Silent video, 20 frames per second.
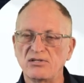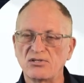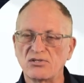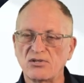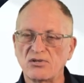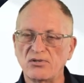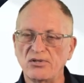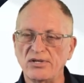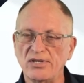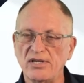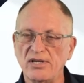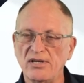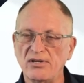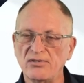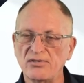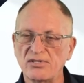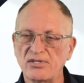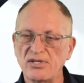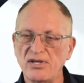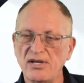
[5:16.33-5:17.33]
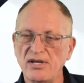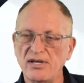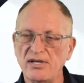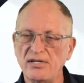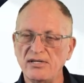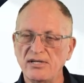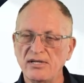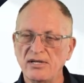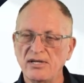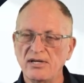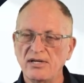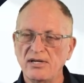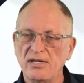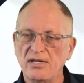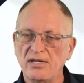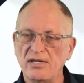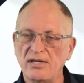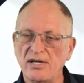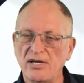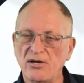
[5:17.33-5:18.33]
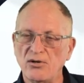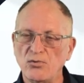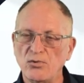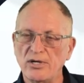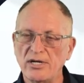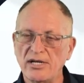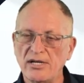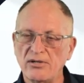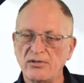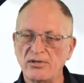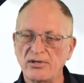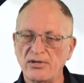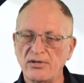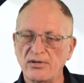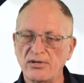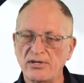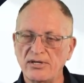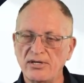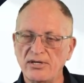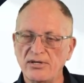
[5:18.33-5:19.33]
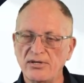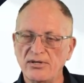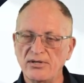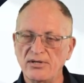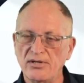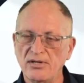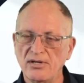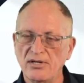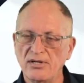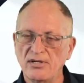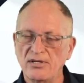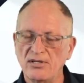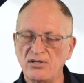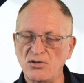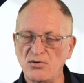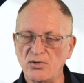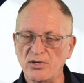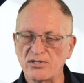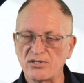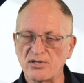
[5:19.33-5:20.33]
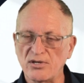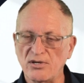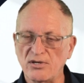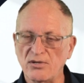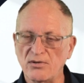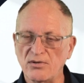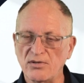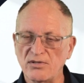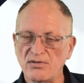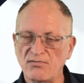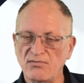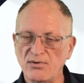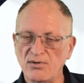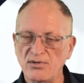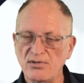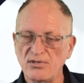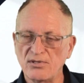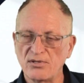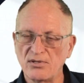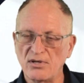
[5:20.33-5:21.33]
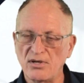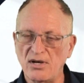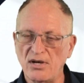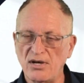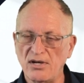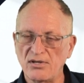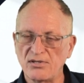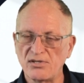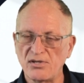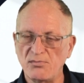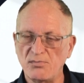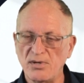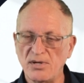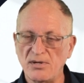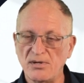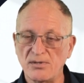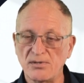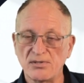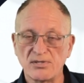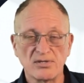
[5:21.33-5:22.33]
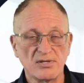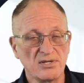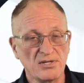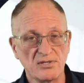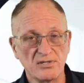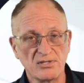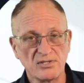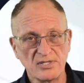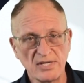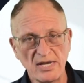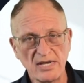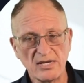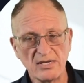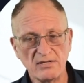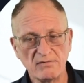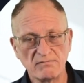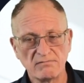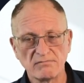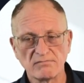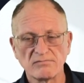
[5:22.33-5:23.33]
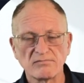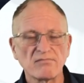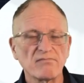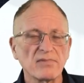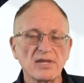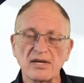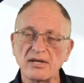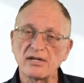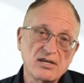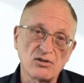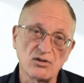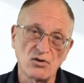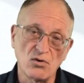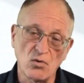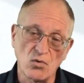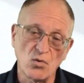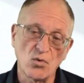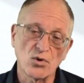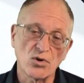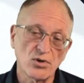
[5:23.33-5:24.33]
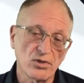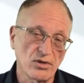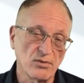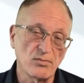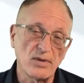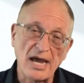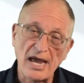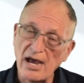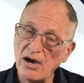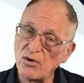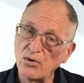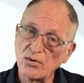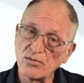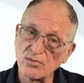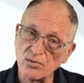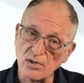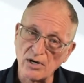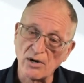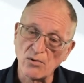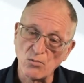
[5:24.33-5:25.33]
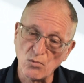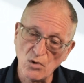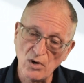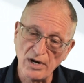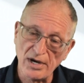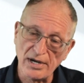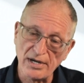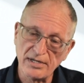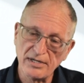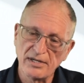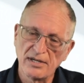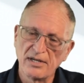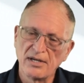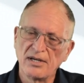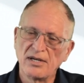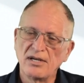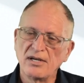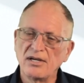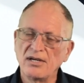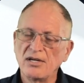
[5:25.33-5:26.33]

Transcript: and just click outside. Now when I click on here, U S dollar is first, Aussie pairs is second. I can order them however I want